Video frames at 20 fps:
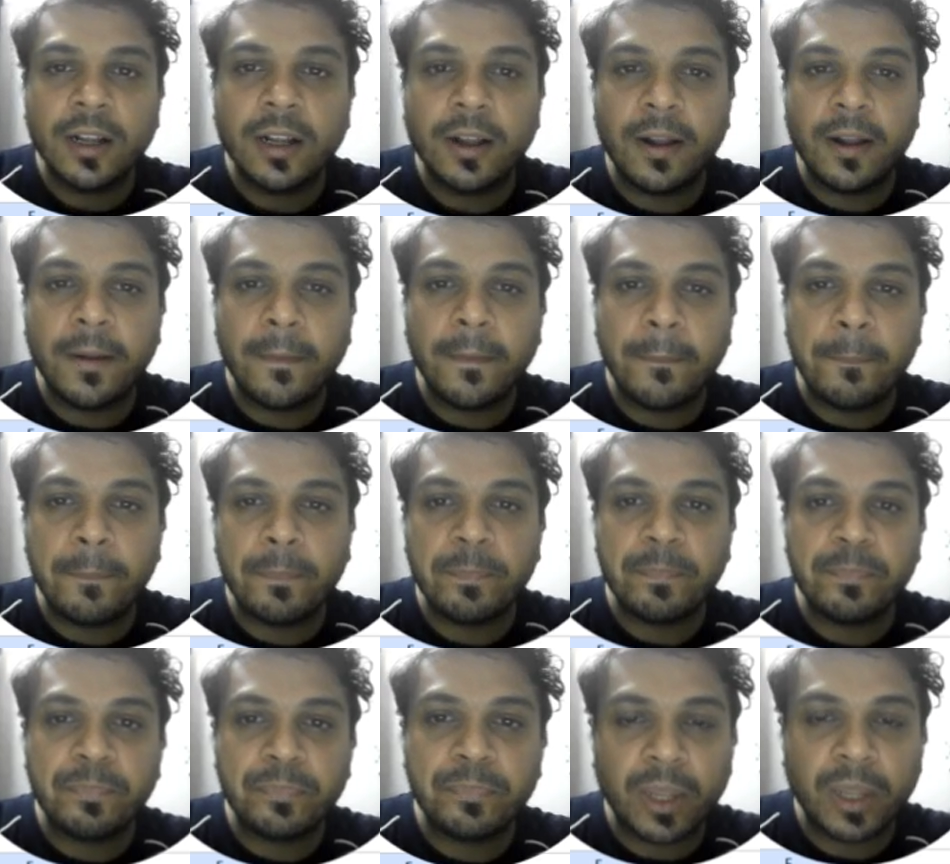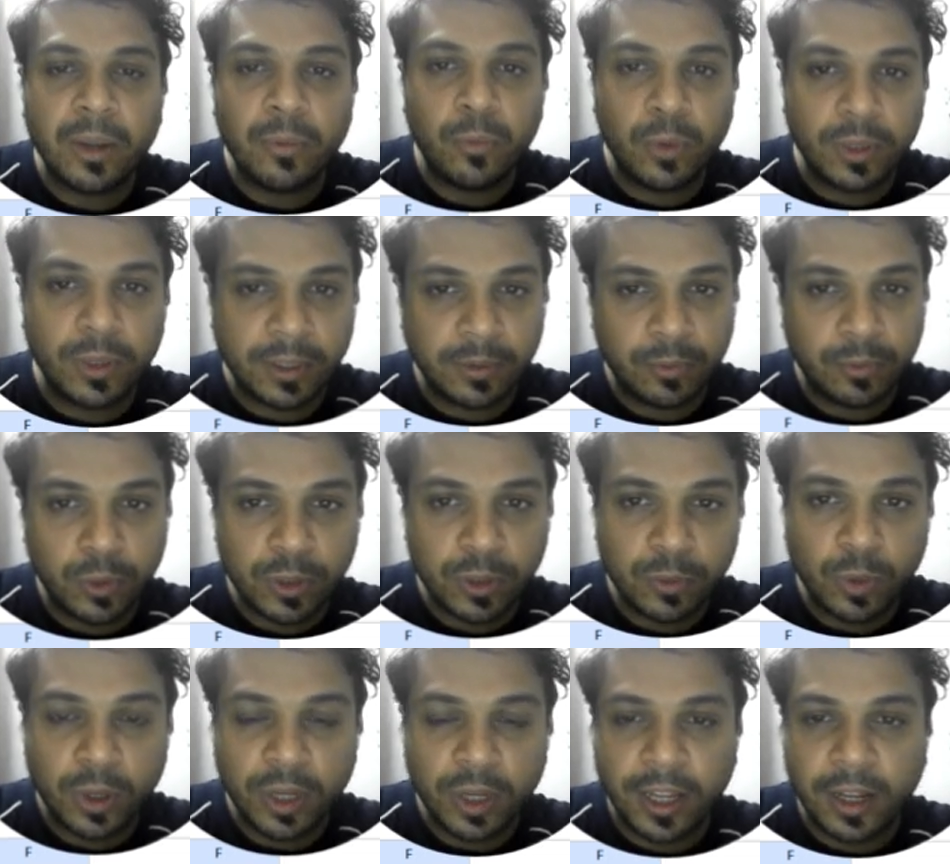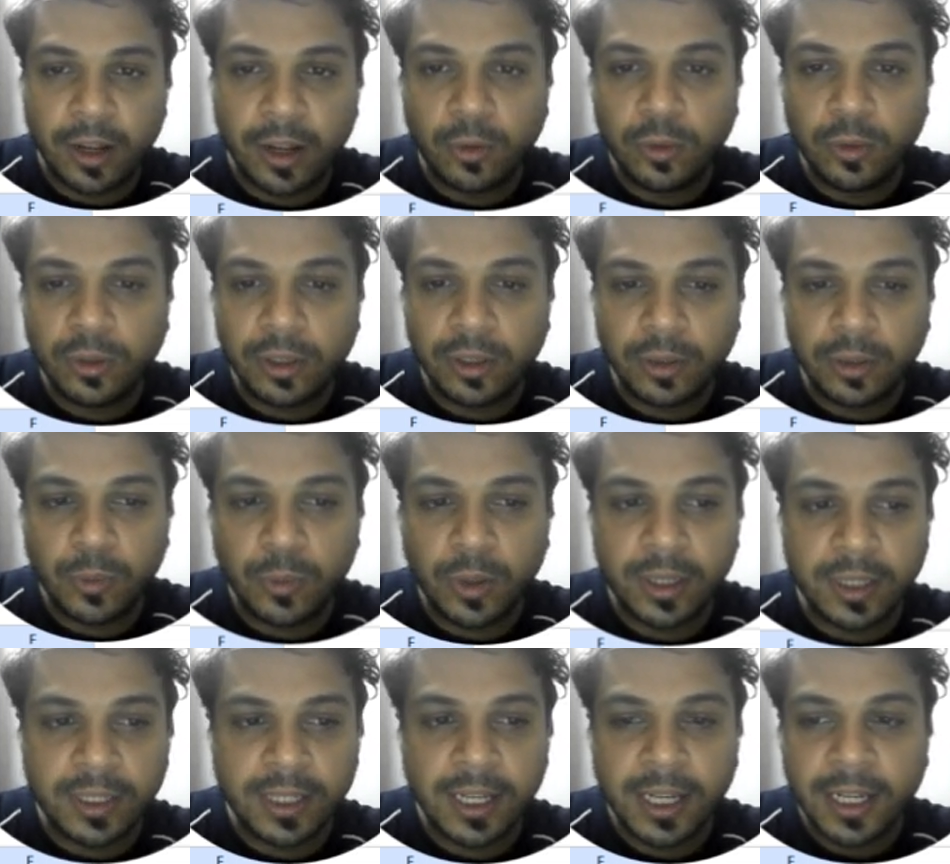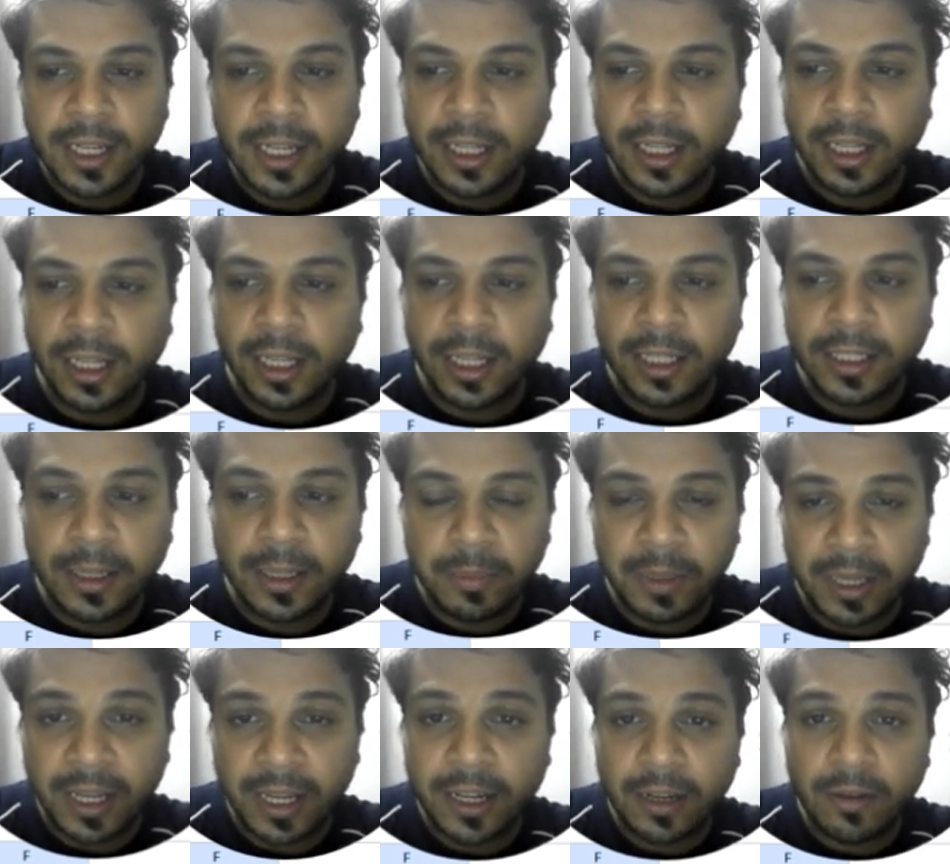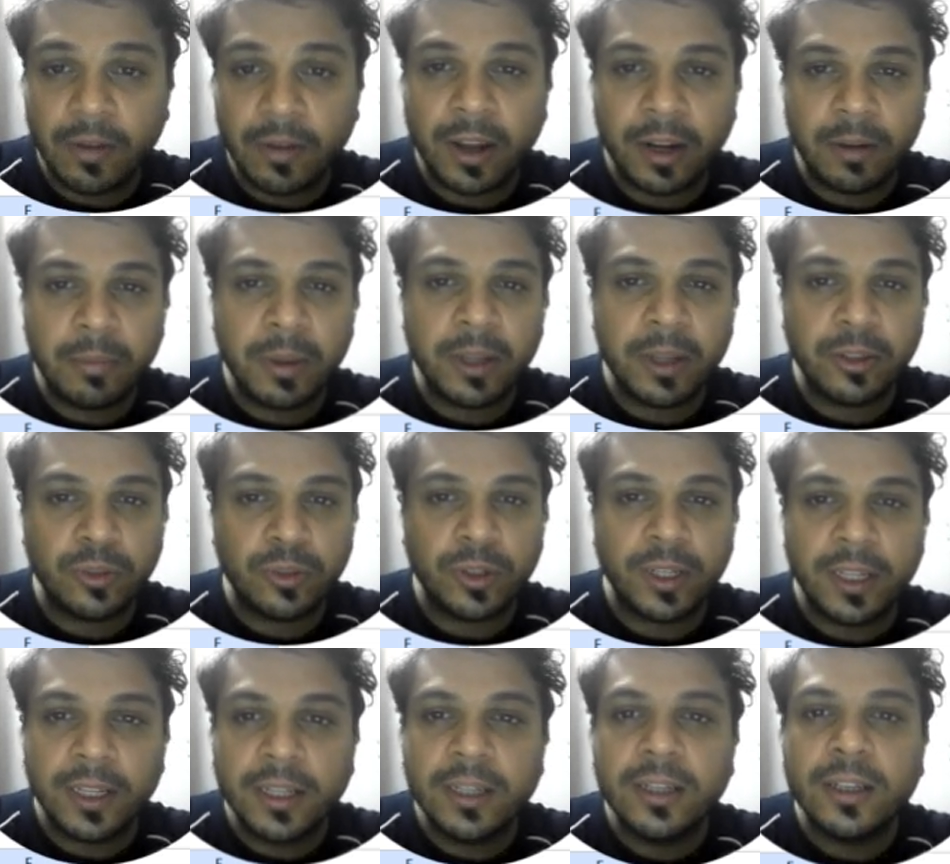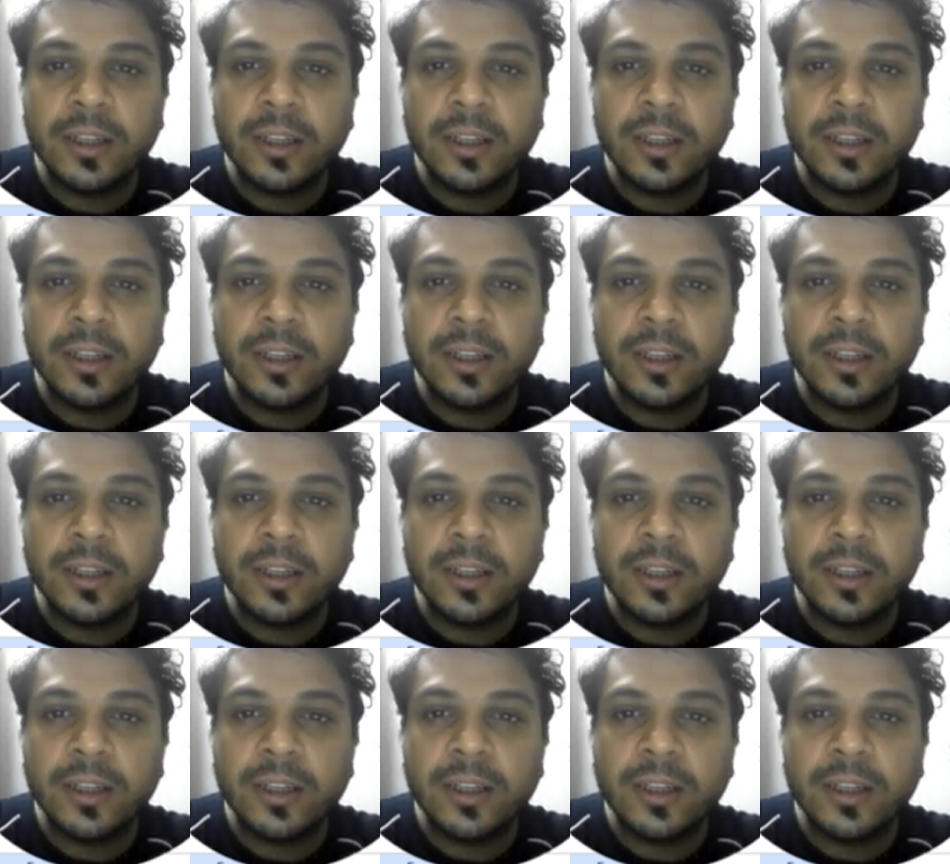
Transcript: um, was working out, was CPA divided by 3.